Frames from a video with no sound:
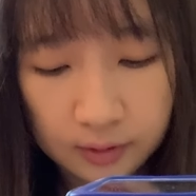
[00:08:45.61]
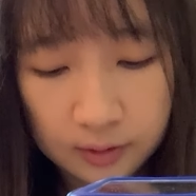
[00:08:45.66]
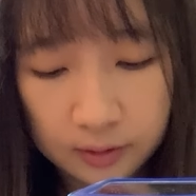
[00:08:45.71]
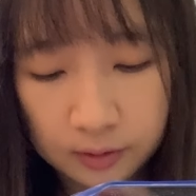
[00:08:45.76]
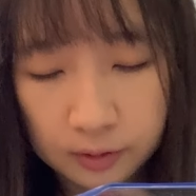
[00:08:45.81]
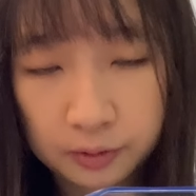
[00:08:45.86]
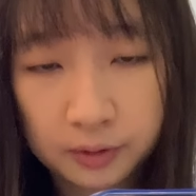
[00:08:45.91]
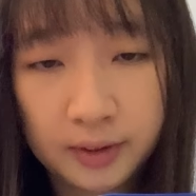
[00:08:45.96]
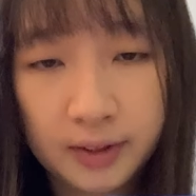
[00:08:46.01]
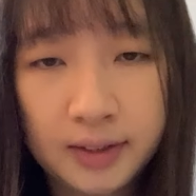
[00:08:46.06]

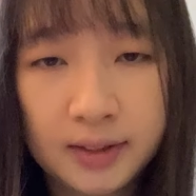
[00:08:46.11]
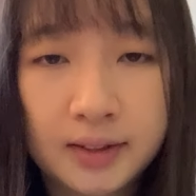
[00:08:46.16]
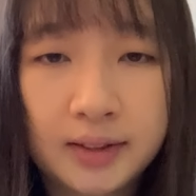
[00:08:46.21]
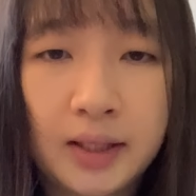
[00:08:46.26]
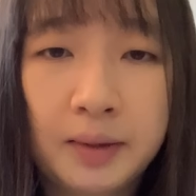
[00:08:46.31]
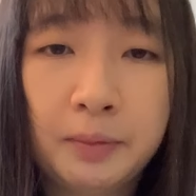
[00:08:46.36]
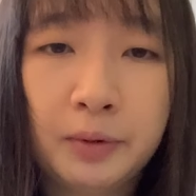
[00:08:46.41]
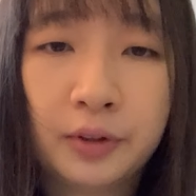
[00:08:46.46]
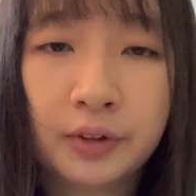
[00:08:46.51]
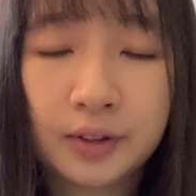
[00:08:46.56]
So this
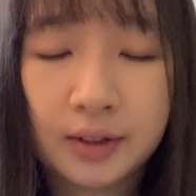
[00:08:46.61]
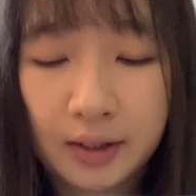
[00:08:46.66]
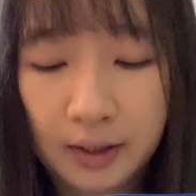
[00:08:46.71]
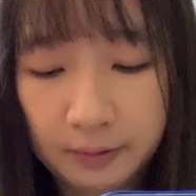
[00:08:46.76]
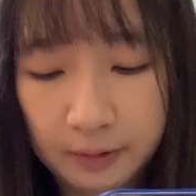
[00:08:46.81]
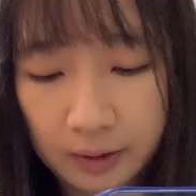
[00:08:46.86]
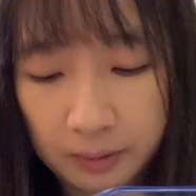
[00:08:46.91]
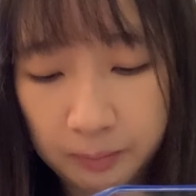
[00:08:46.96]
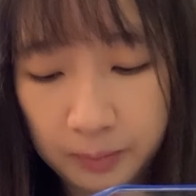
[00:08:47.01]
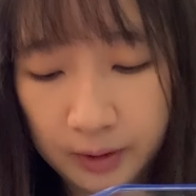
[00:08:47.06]
same
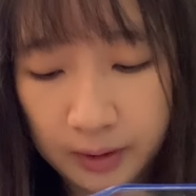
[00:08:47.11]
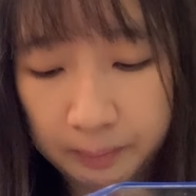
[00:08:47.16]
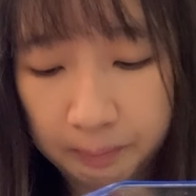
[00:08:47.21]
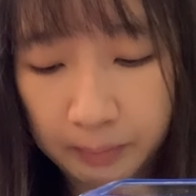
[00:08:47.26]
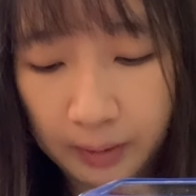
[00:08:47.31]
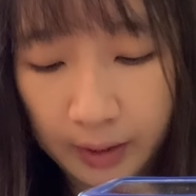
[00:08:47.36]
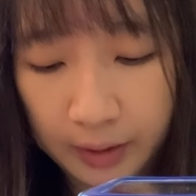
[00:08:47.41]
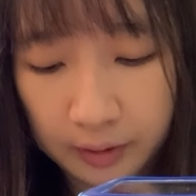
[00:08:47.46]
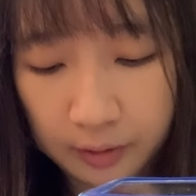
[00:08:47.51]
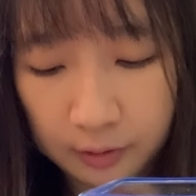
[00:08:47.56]
concept can be
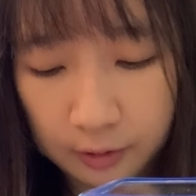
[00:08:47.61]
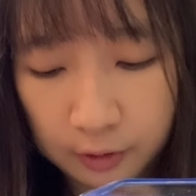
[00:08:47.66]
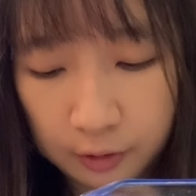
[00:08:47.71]
applied